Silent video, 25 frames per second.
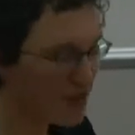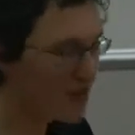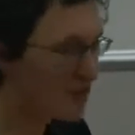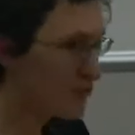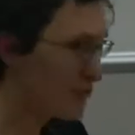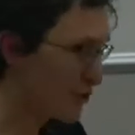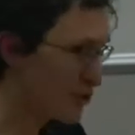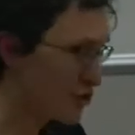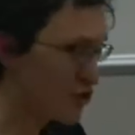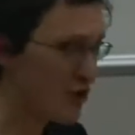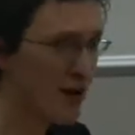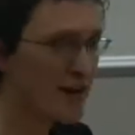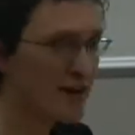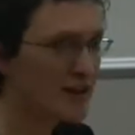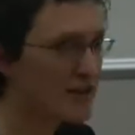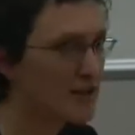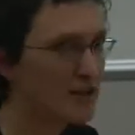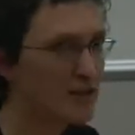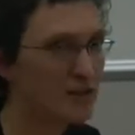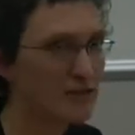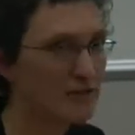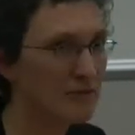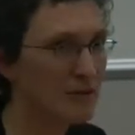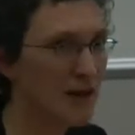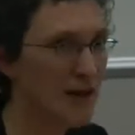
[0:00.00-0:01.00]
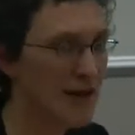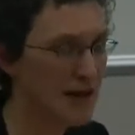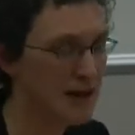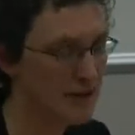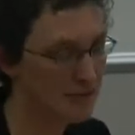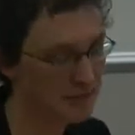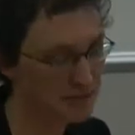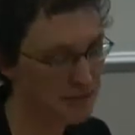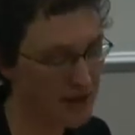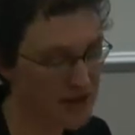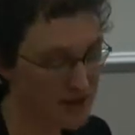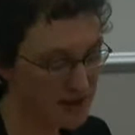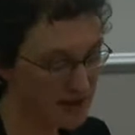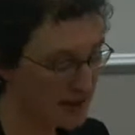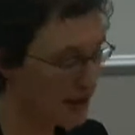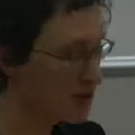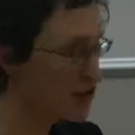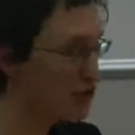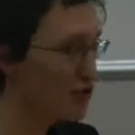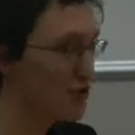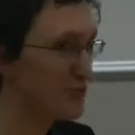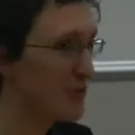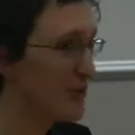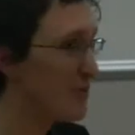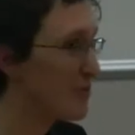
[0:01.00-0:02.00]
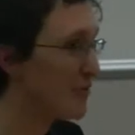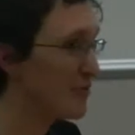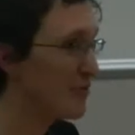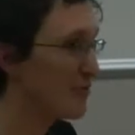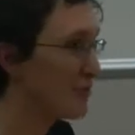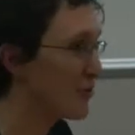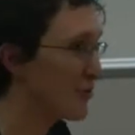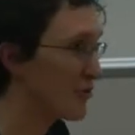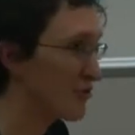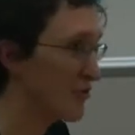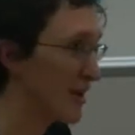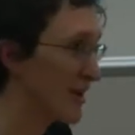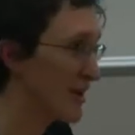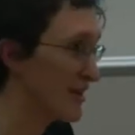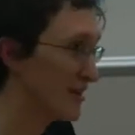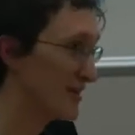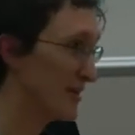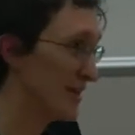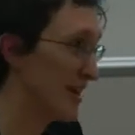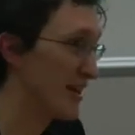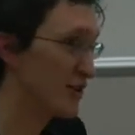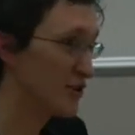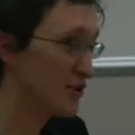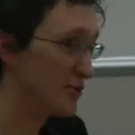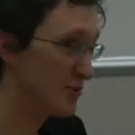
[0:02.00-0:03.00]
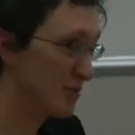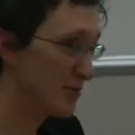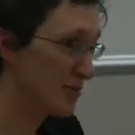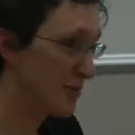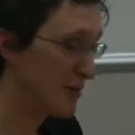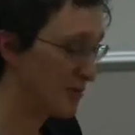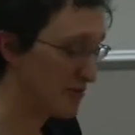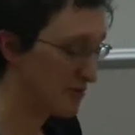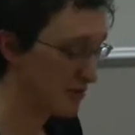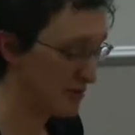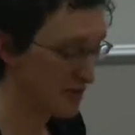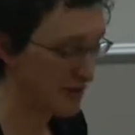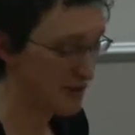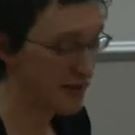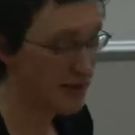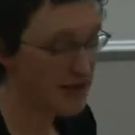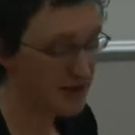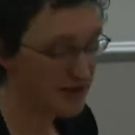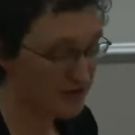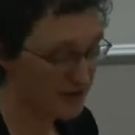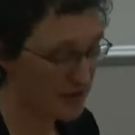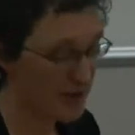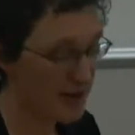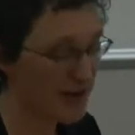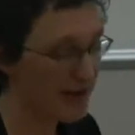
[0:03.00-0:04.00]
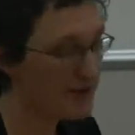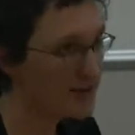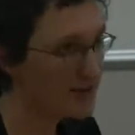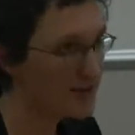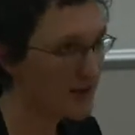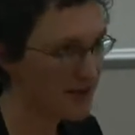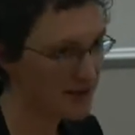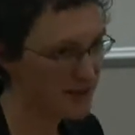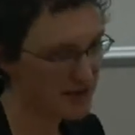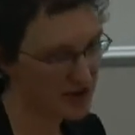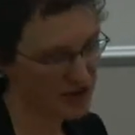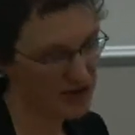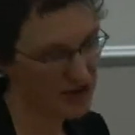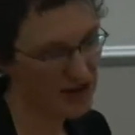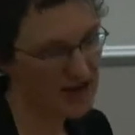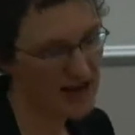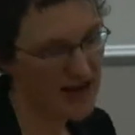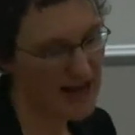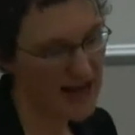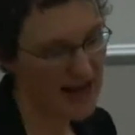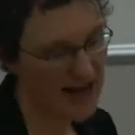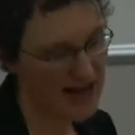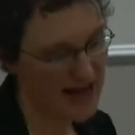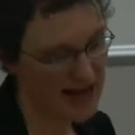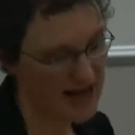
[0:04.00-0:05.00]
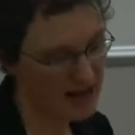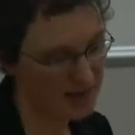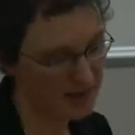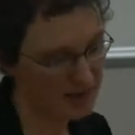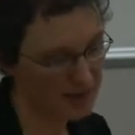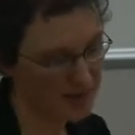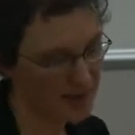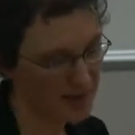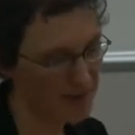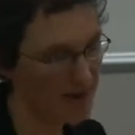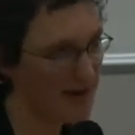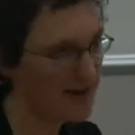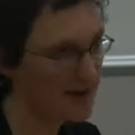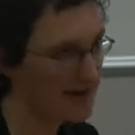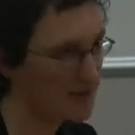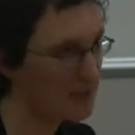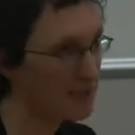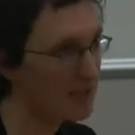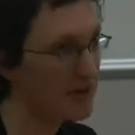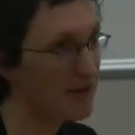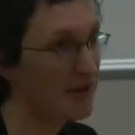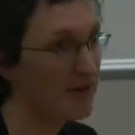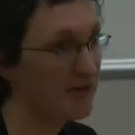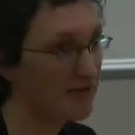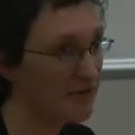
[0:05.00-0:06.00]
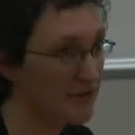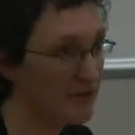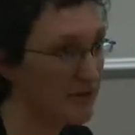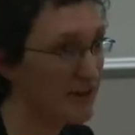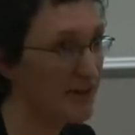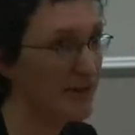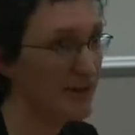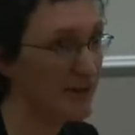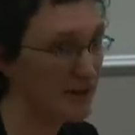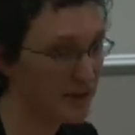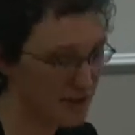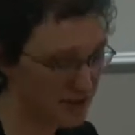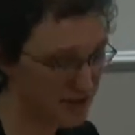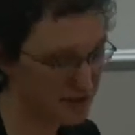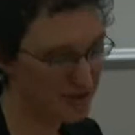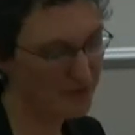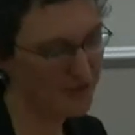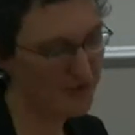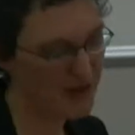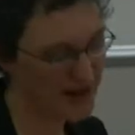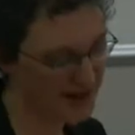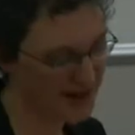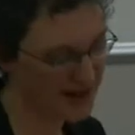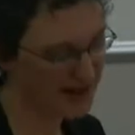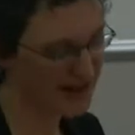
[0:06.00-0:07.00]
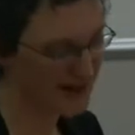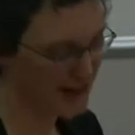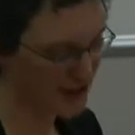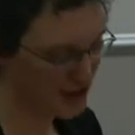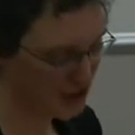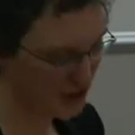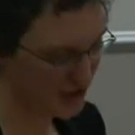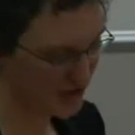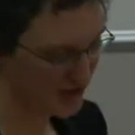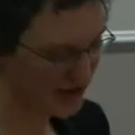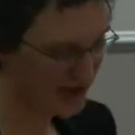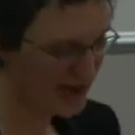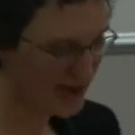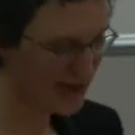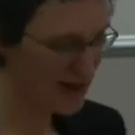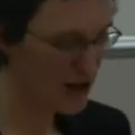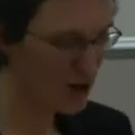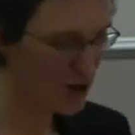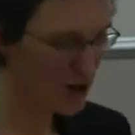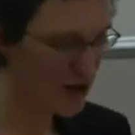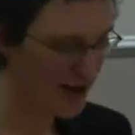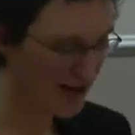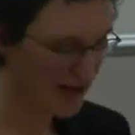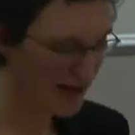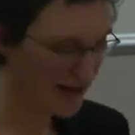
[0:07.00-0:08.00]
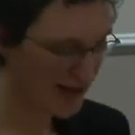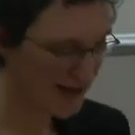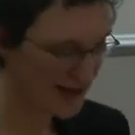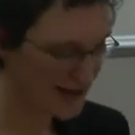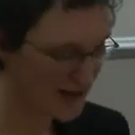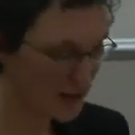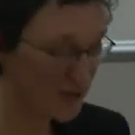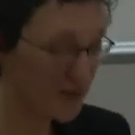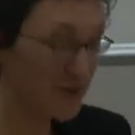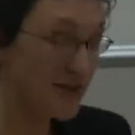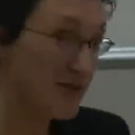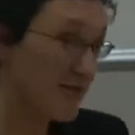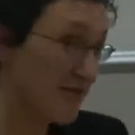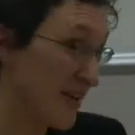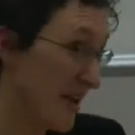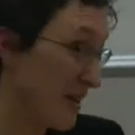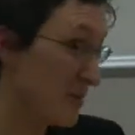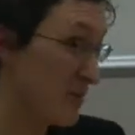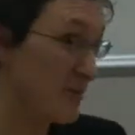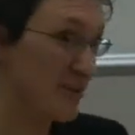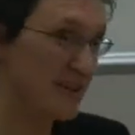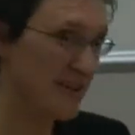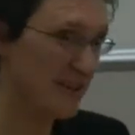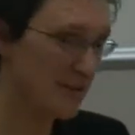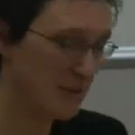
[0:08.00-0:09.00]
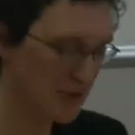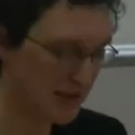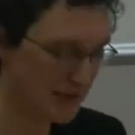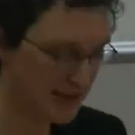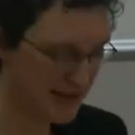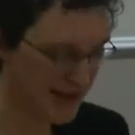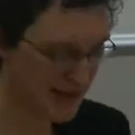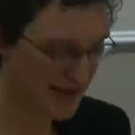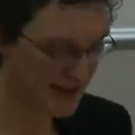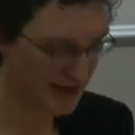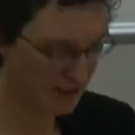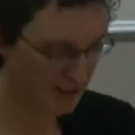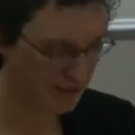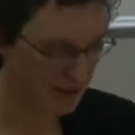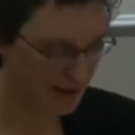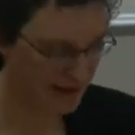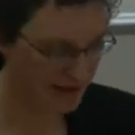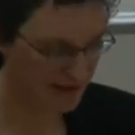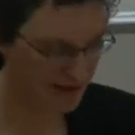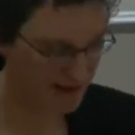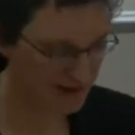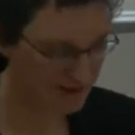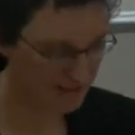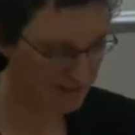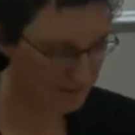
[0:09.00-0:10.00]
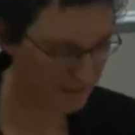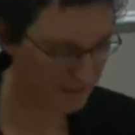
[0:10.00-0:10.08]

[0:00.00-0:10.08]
attracting not just people from the creative sector, but people from any sector, maybe hasn't been given enough recognition in some of the developments that have been taking place.